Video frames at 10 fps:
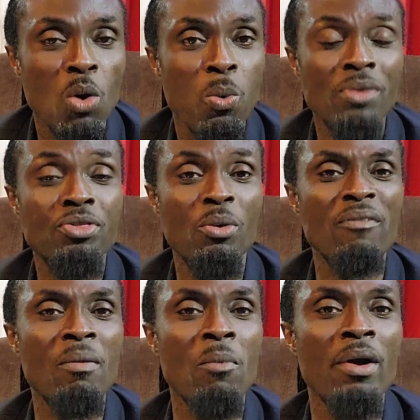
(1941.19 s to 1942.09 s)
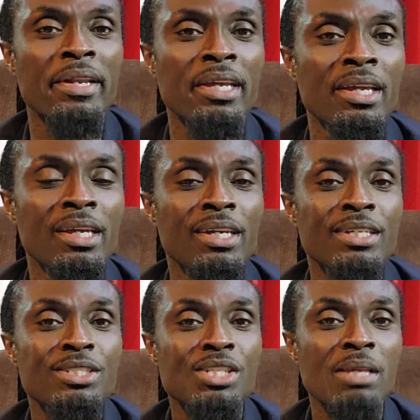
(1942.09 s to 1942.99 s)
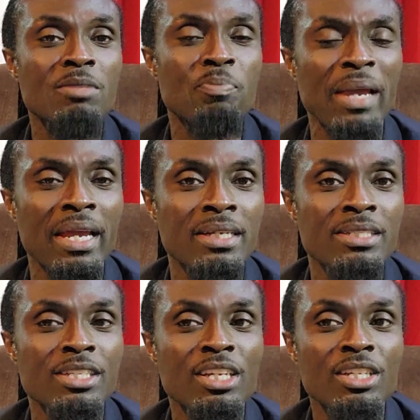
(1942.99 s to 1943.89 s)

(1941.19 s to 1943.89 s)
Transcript: whatsoever money she has spent,